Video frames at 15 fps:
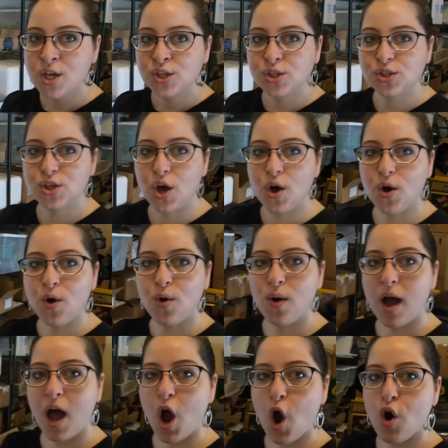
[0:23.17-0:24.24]

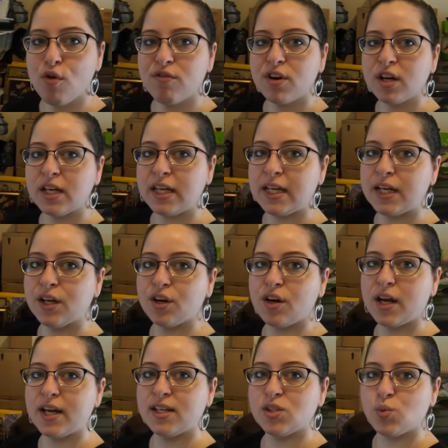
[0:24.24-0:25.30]
So over here
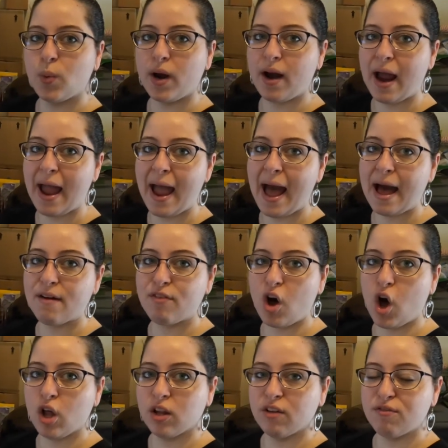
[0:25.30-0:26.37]
is where I have
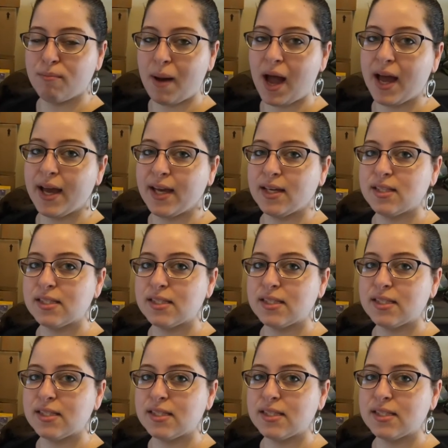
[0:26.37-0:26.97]
all of my